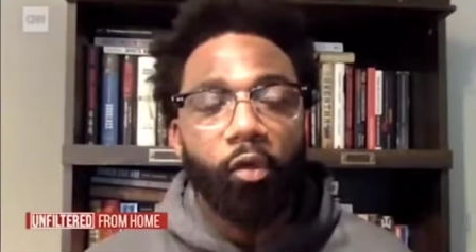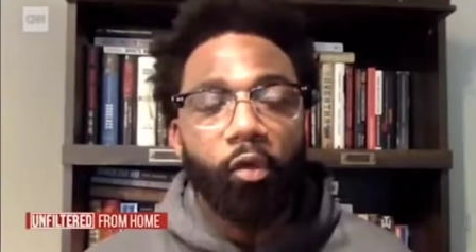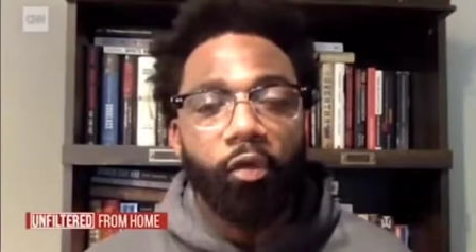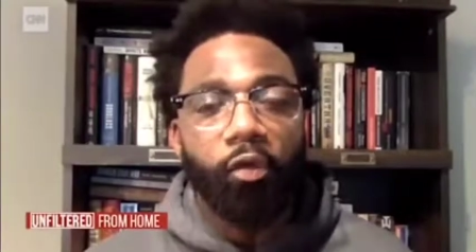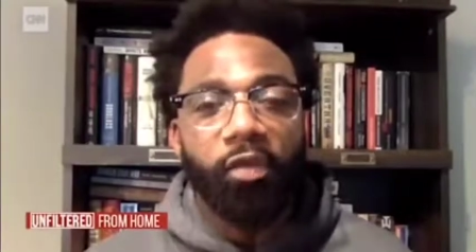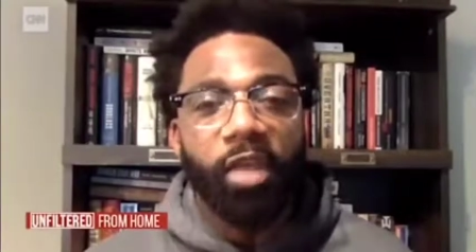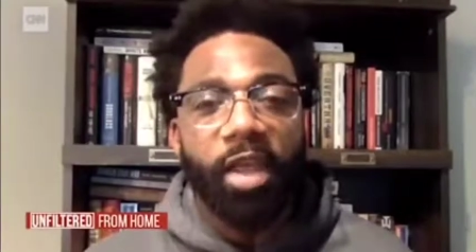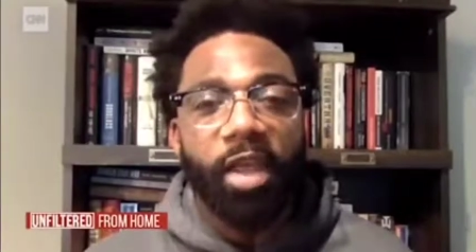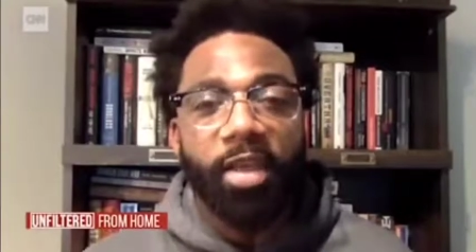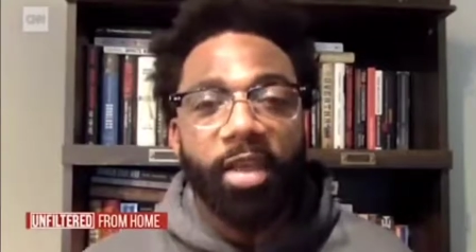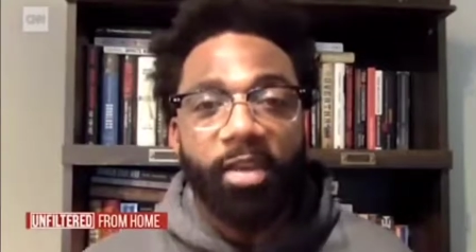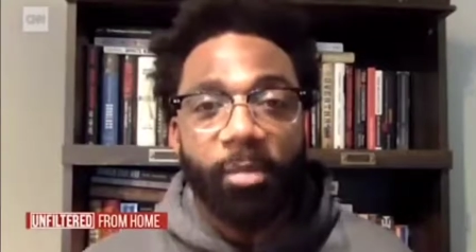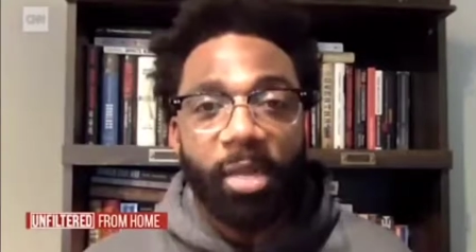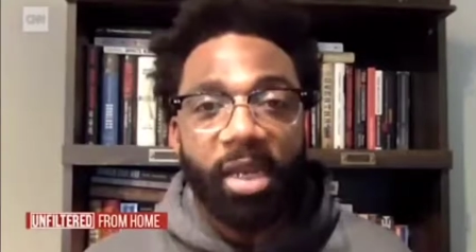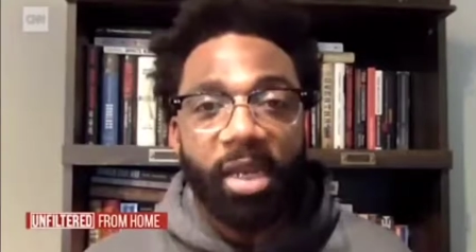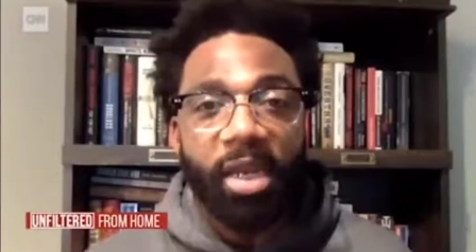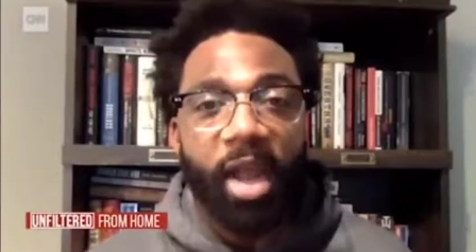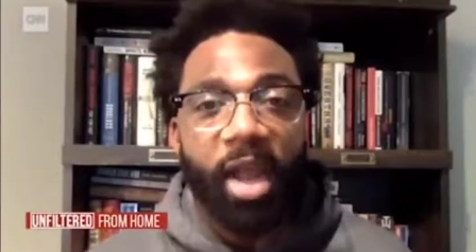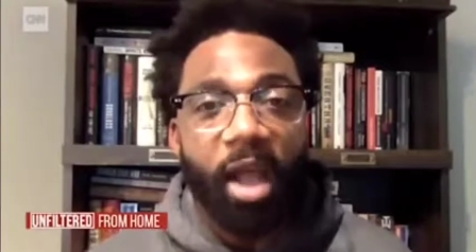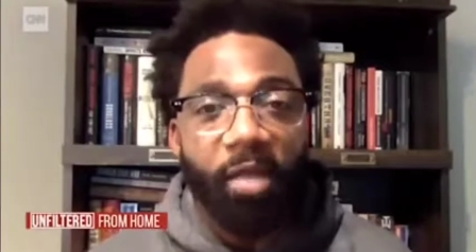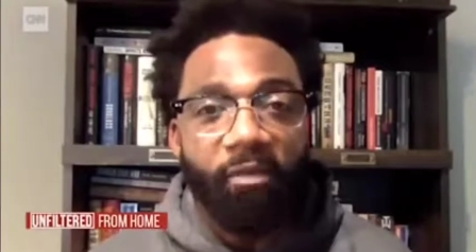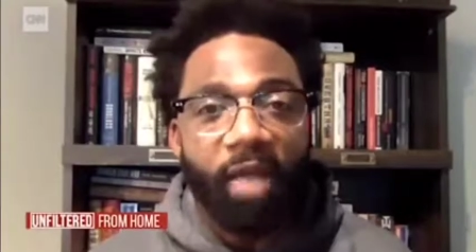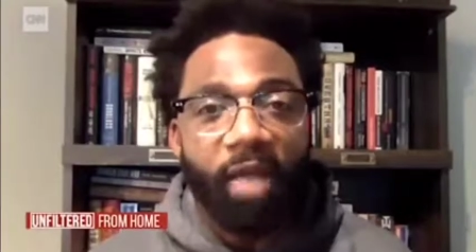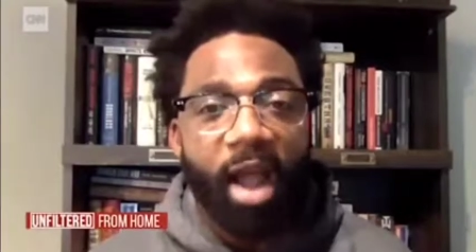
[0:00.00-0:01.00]
said to be
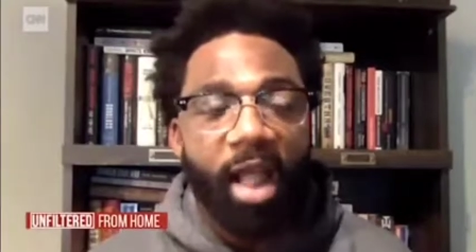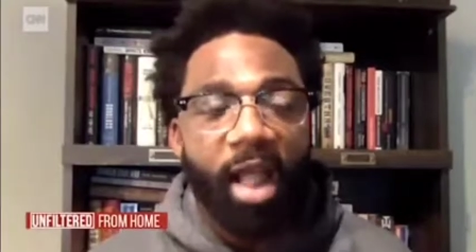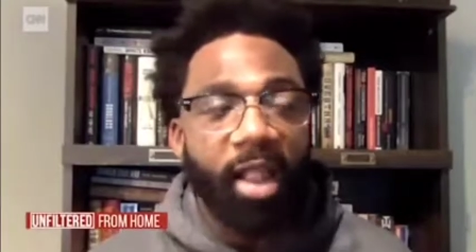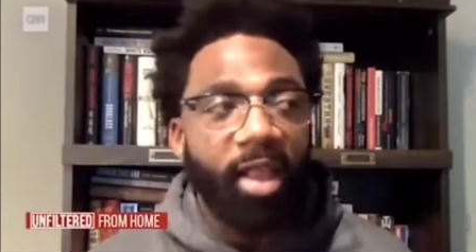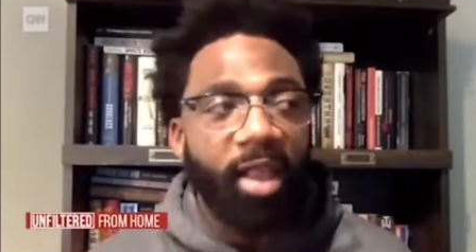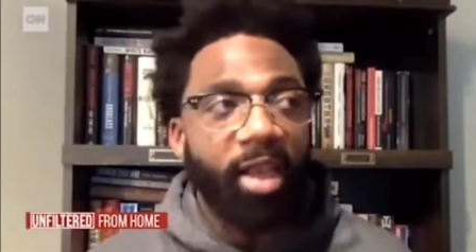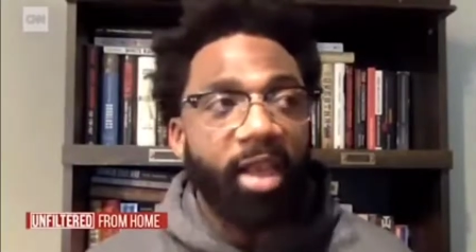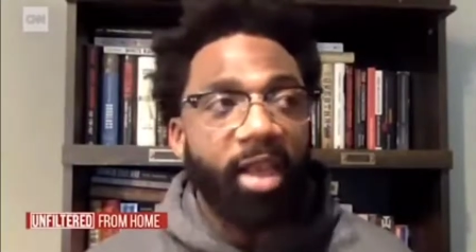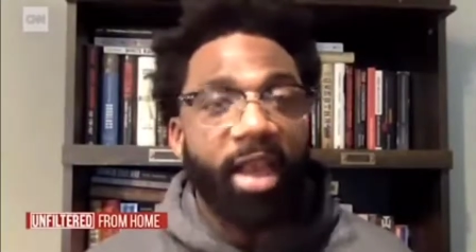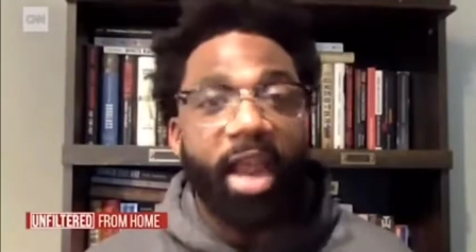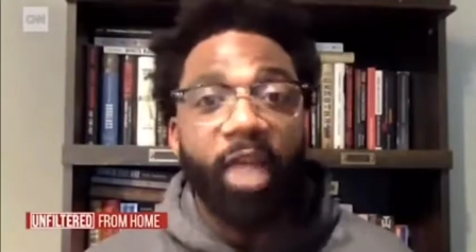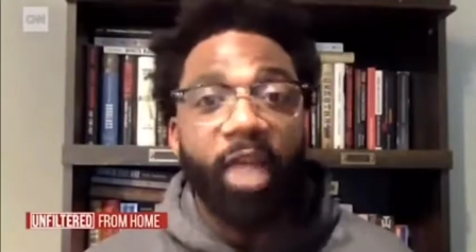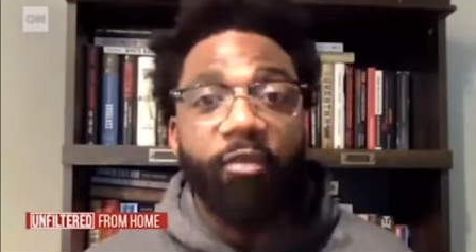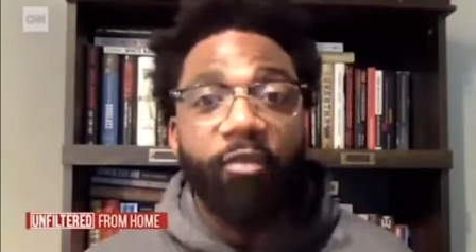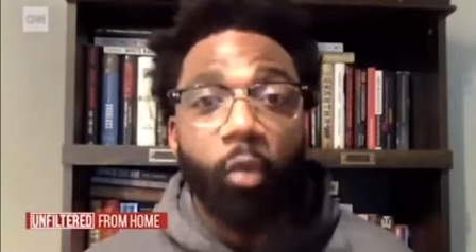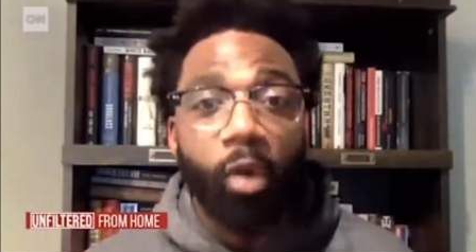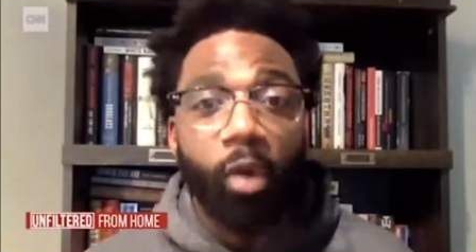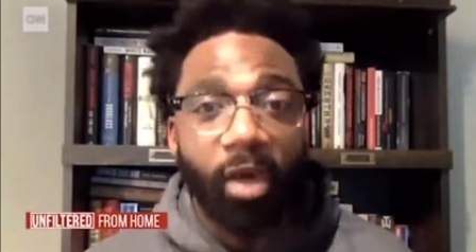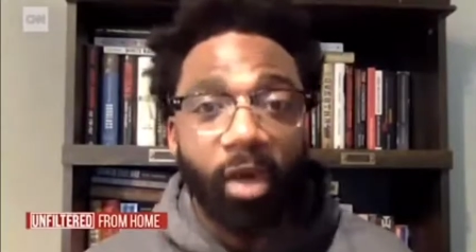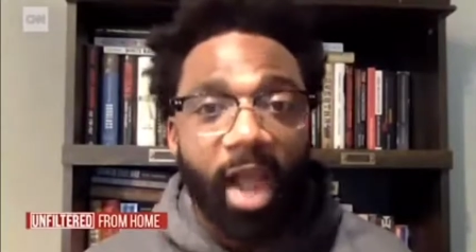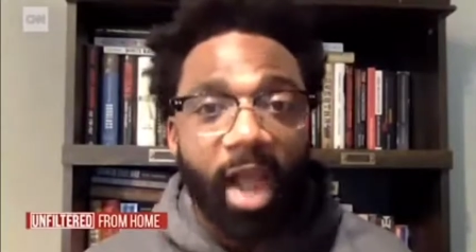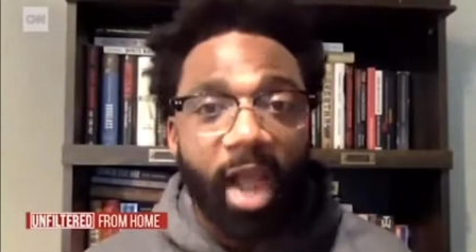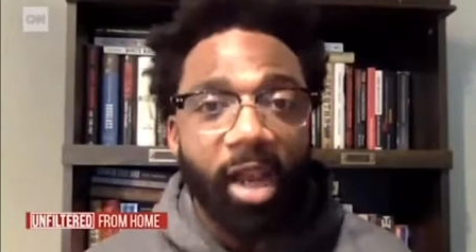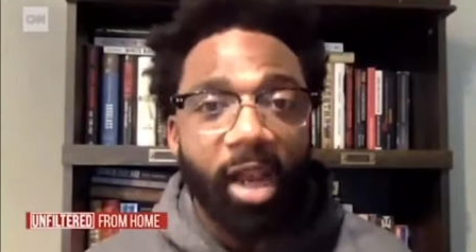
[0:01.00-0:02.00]
nonviolent, and
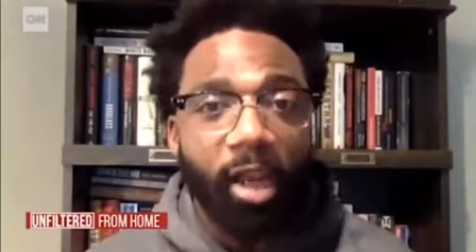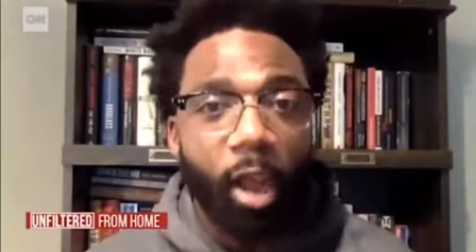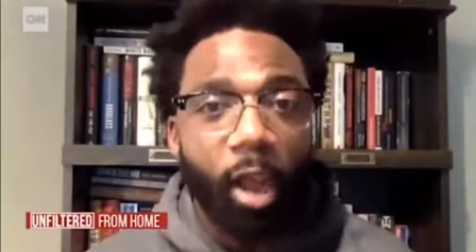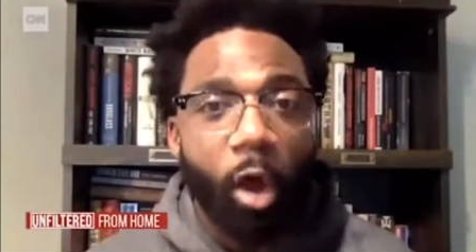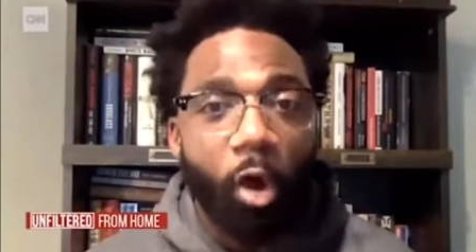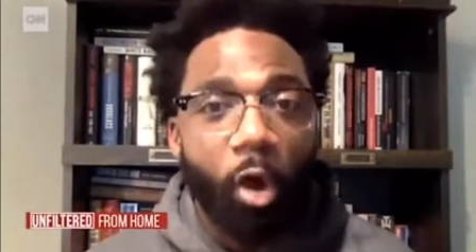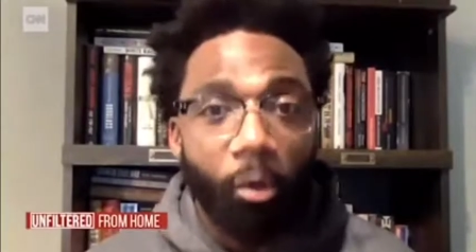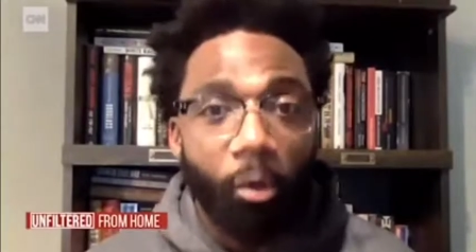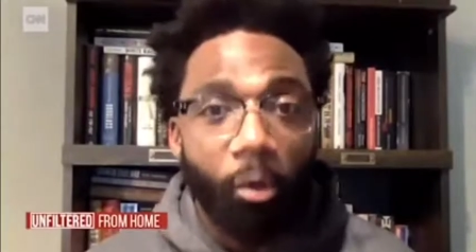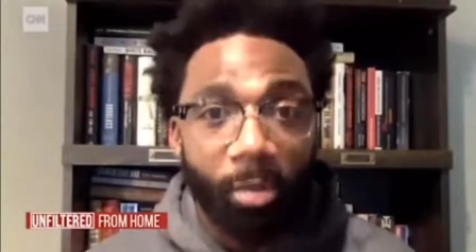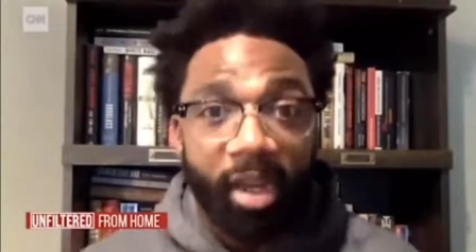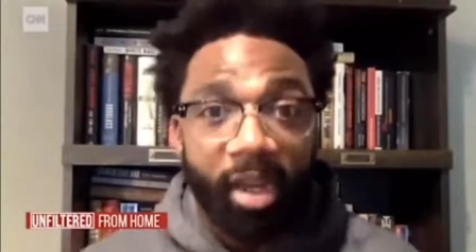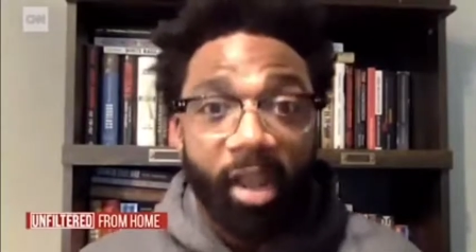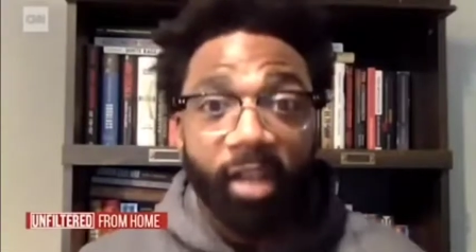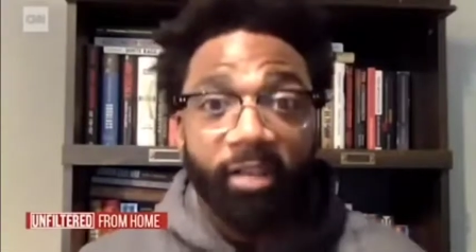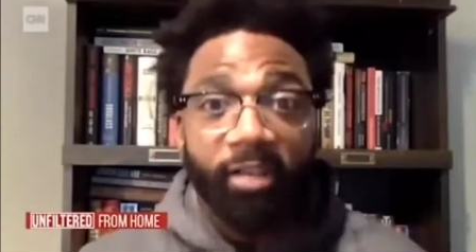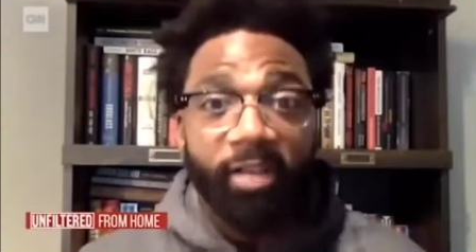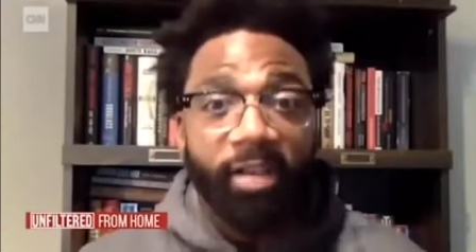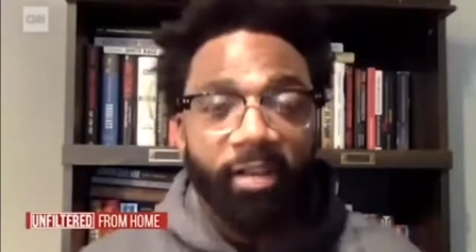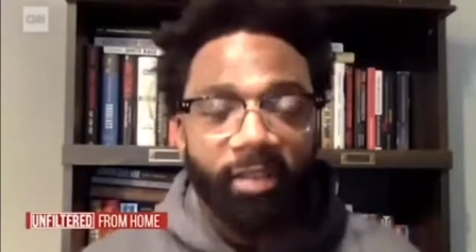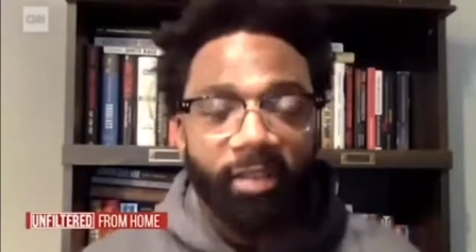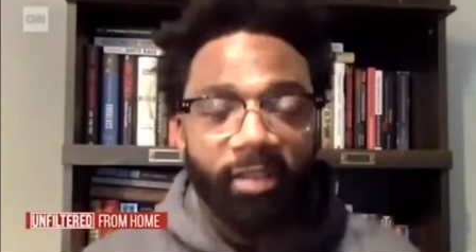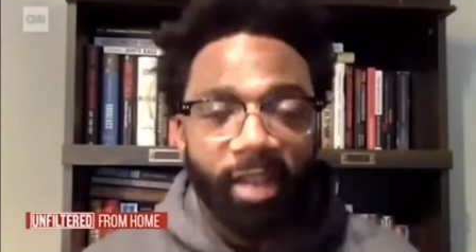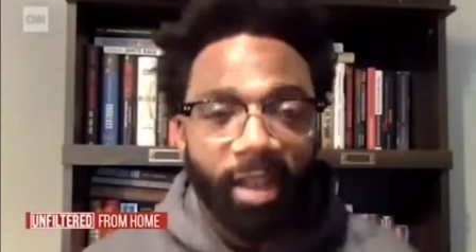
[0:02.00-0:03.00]
everyone got along
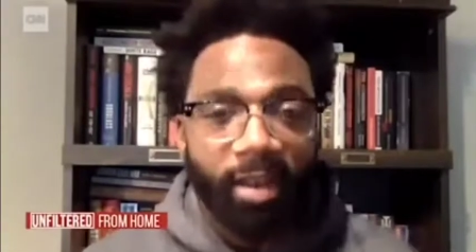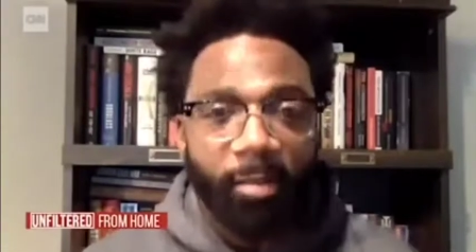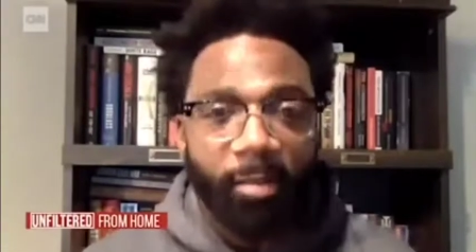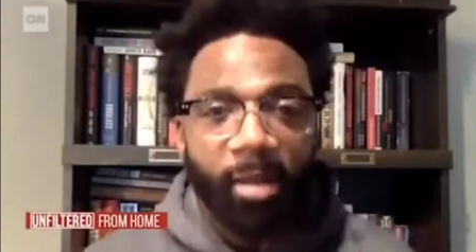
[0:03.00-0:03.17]
because he said